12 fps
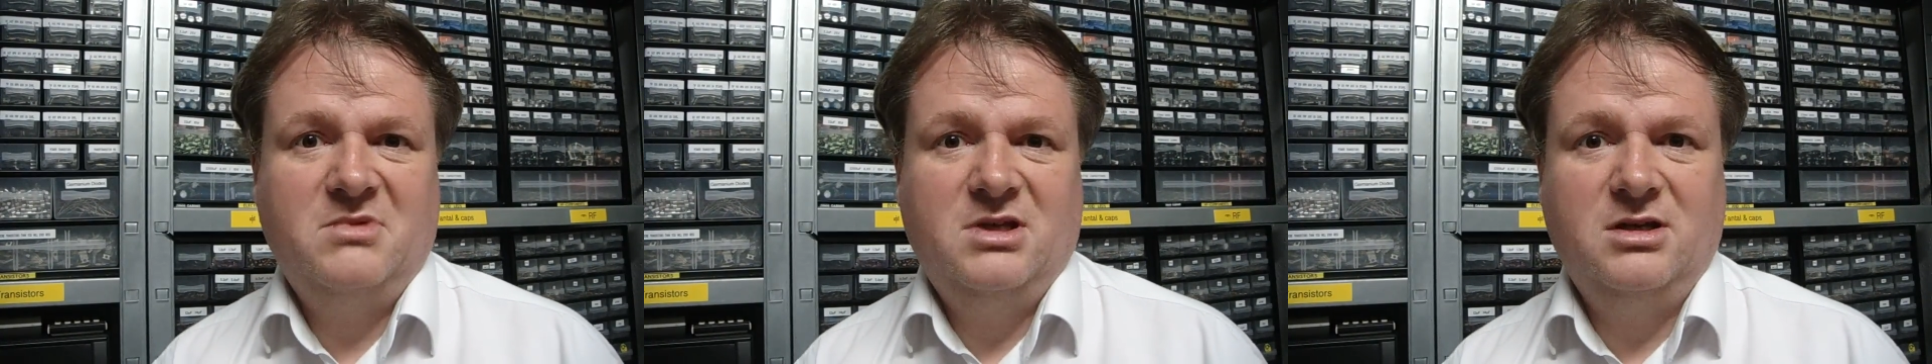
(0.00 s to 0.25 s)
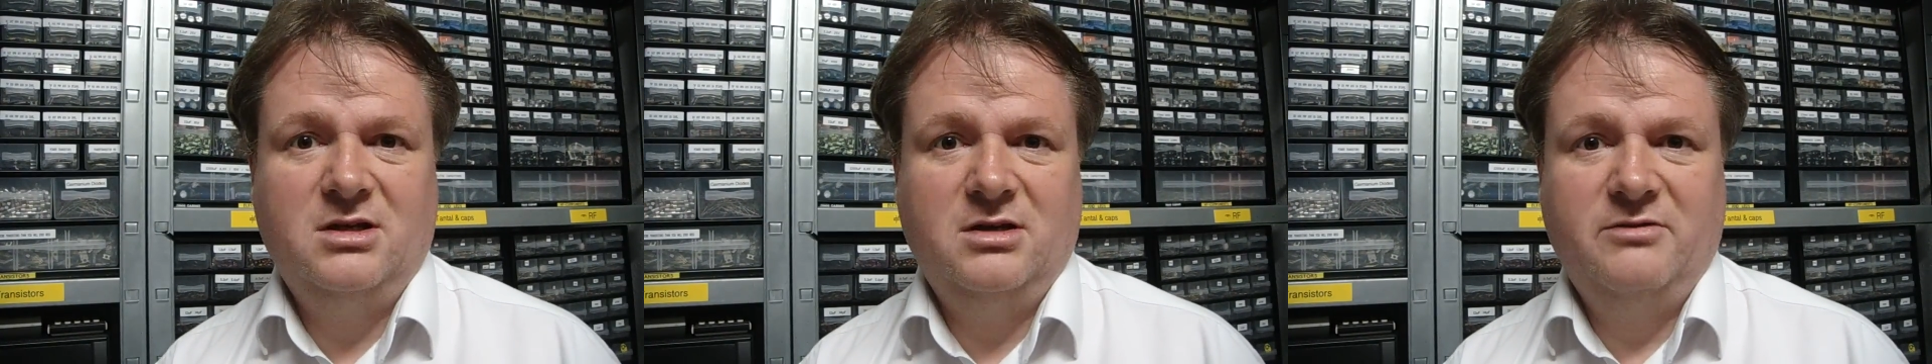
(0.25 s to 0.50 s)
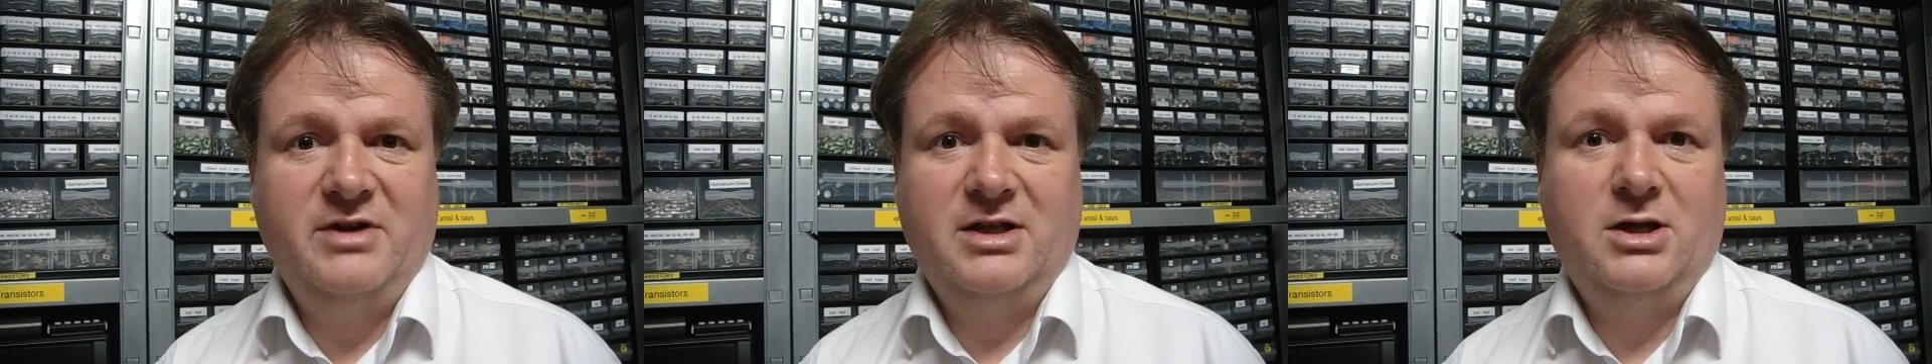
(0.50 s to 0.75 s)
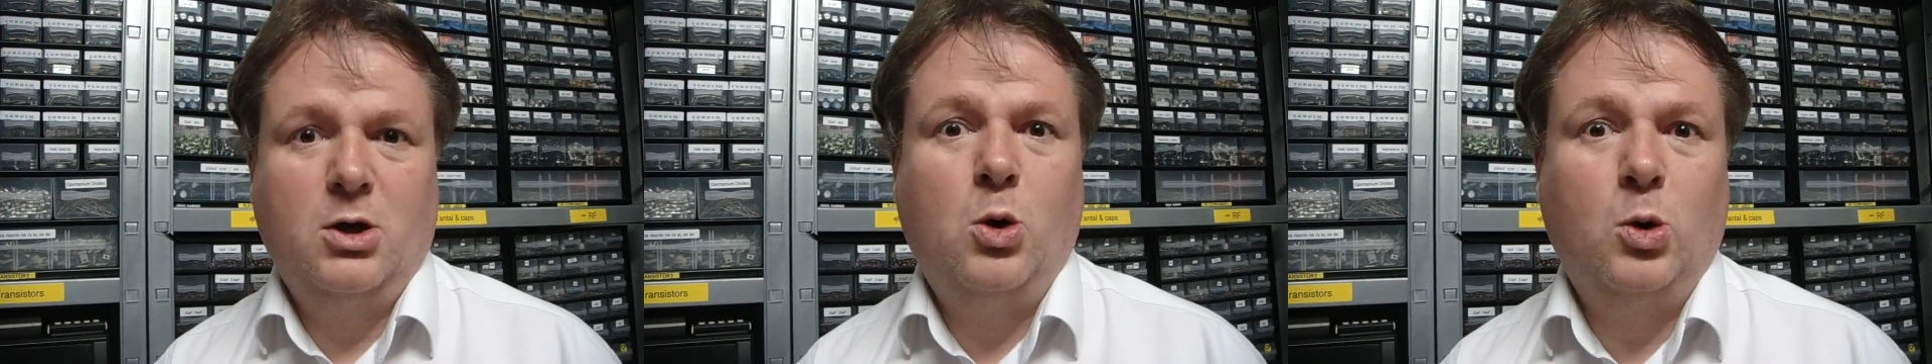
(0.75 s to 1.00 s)
via
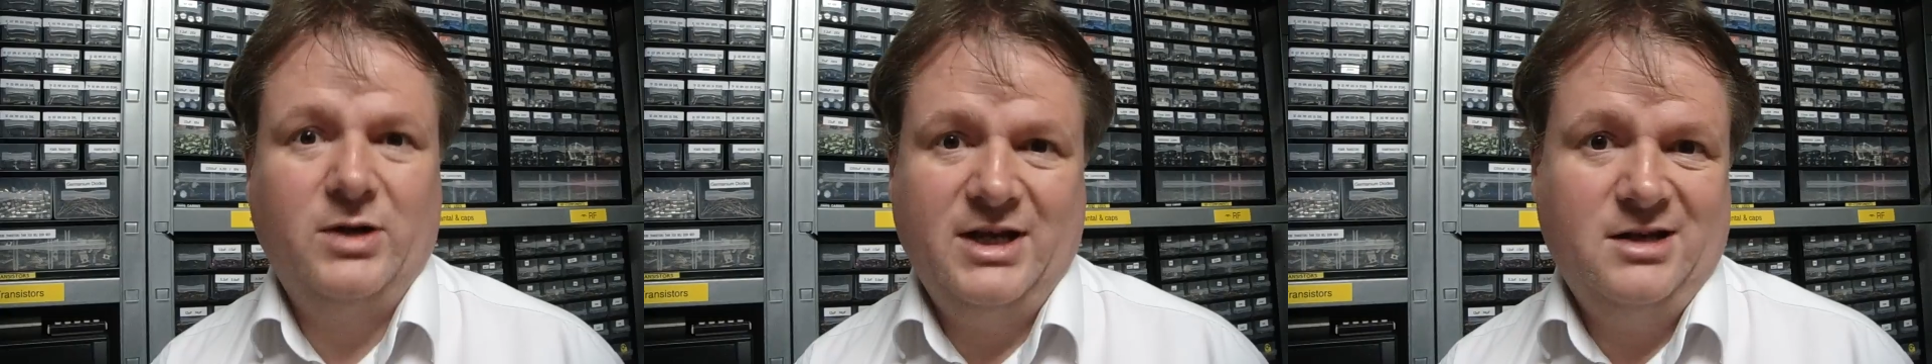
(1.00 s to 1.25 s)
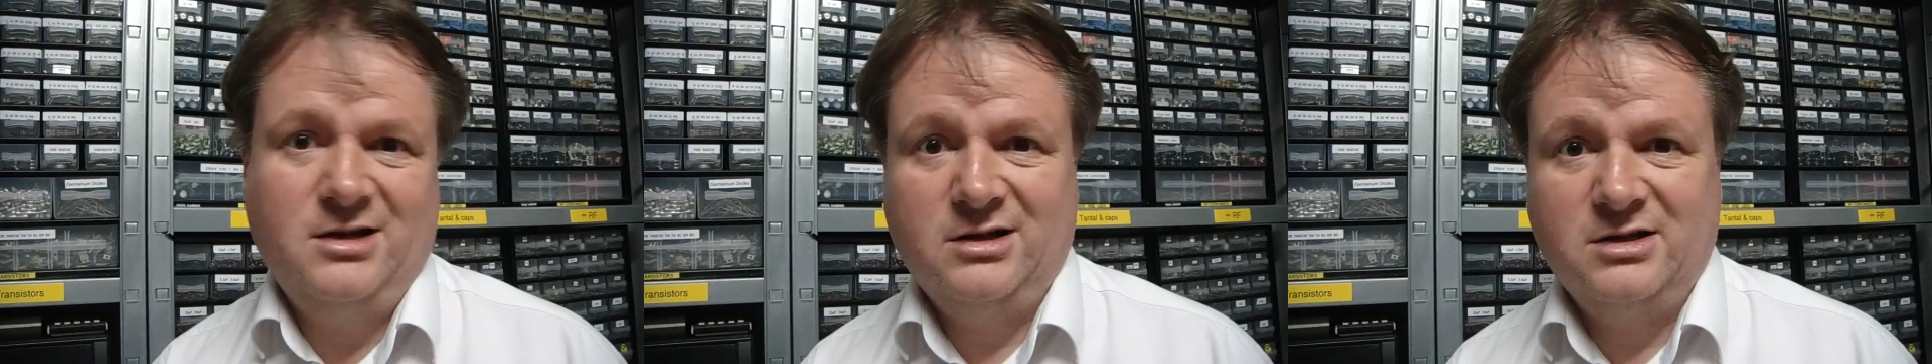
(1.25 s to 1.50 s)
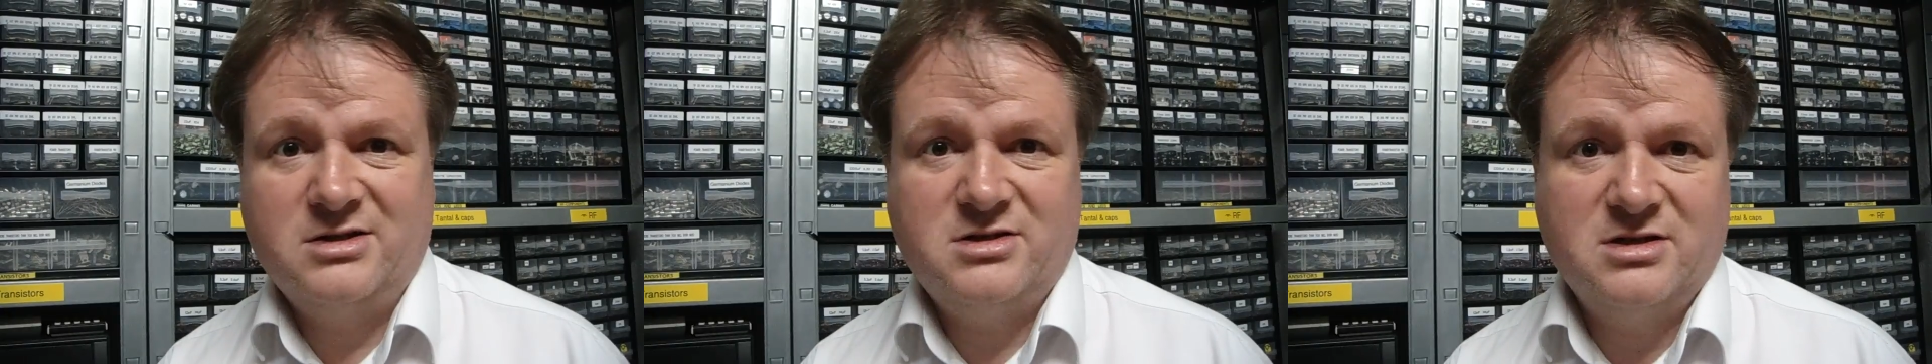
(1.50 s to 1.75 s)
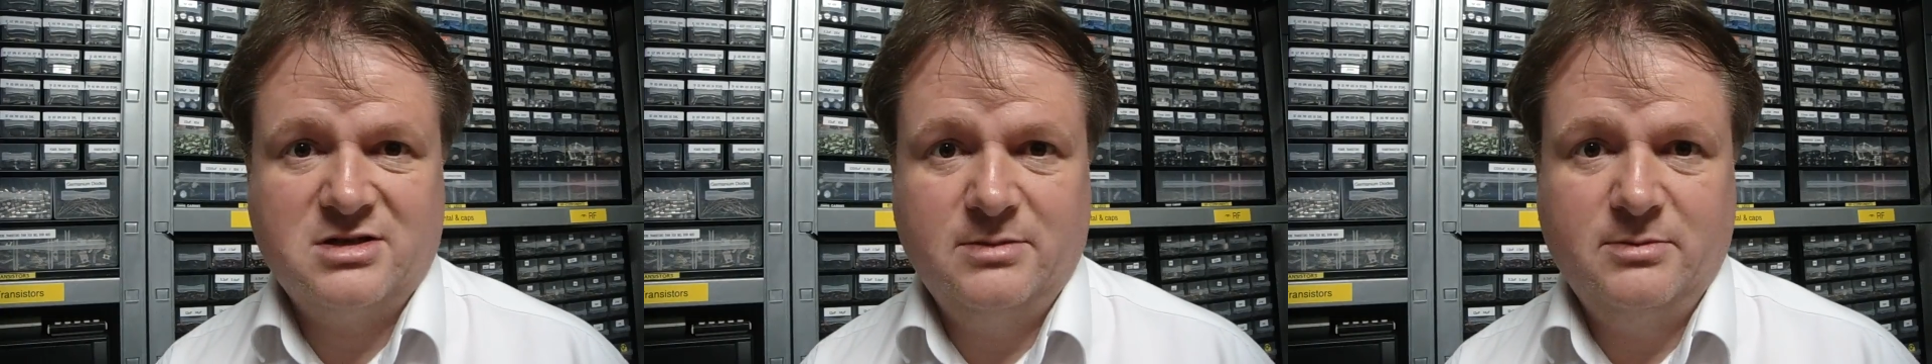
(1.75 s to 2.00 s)
the old analog
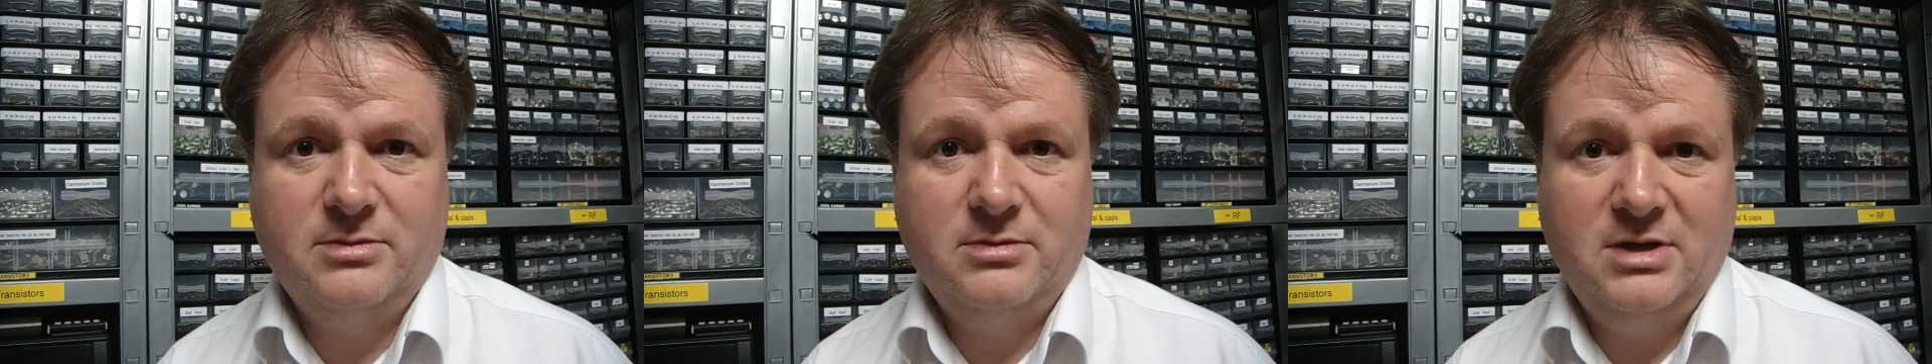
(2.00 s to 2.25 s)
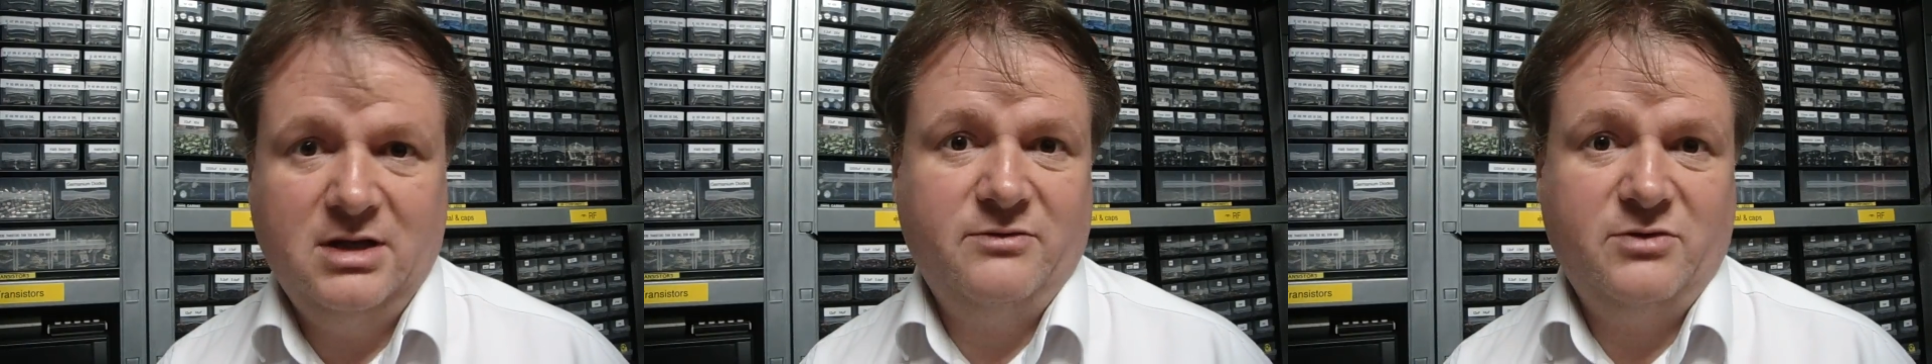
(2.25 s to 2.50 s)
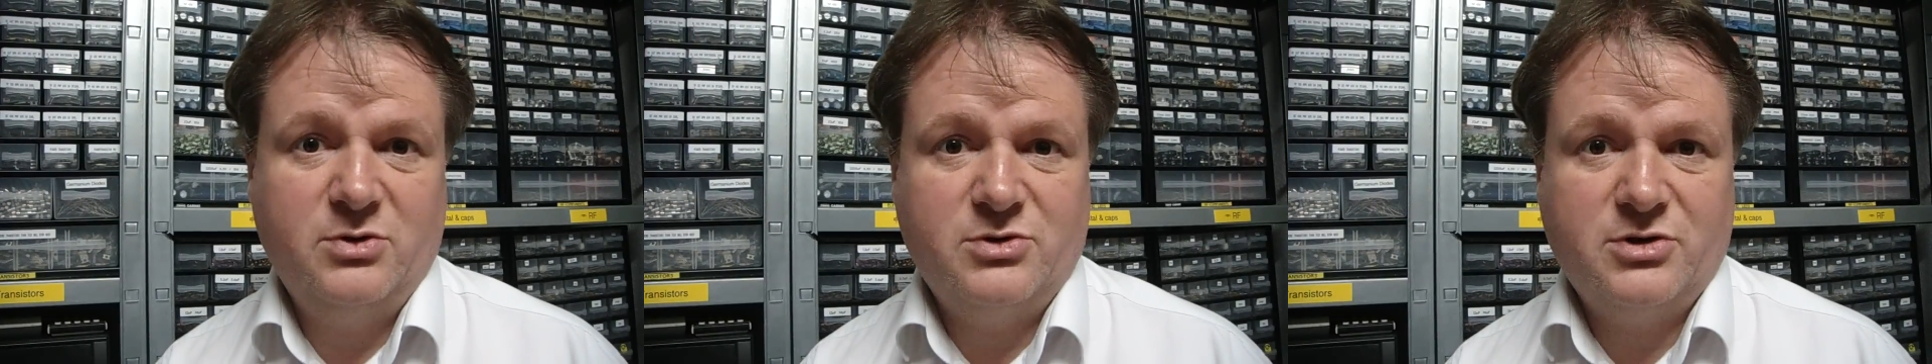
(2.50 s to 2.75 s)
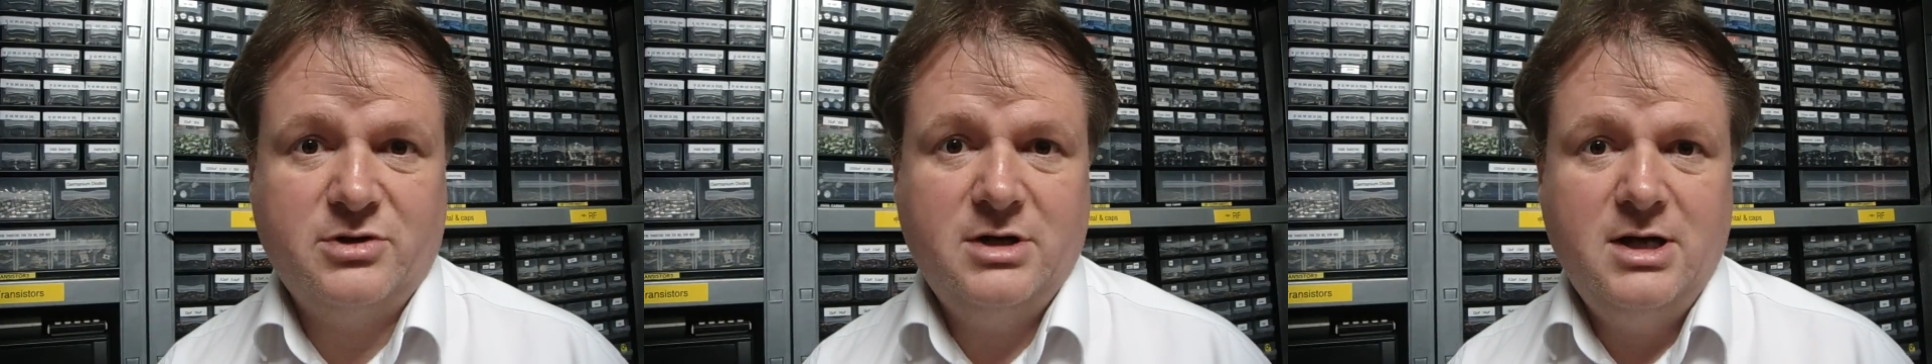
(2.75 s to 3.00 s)
system in the
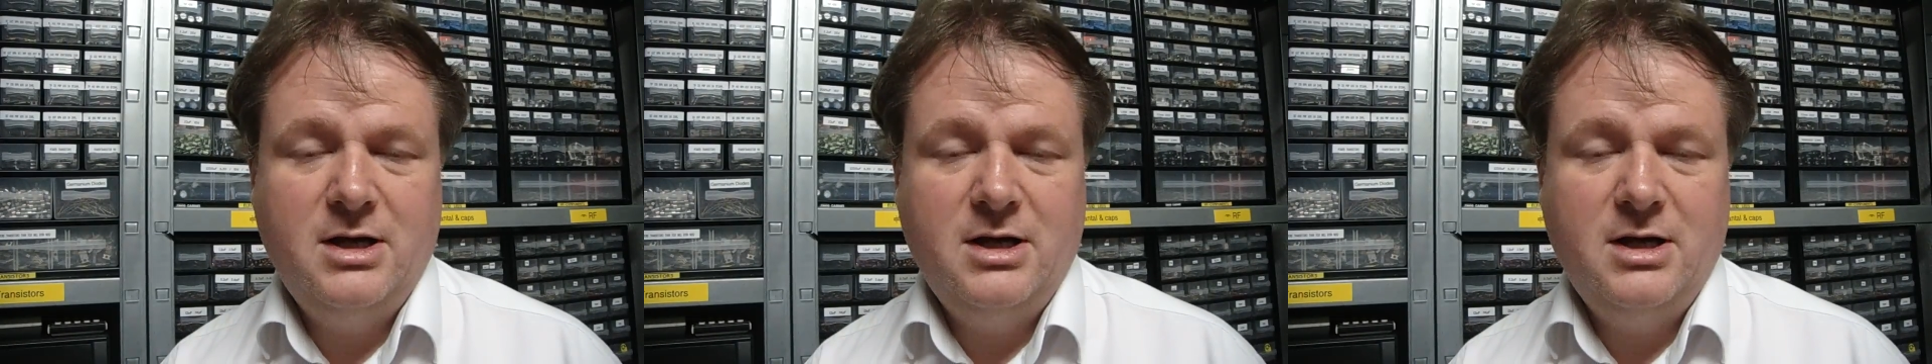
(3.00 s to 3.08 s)
future.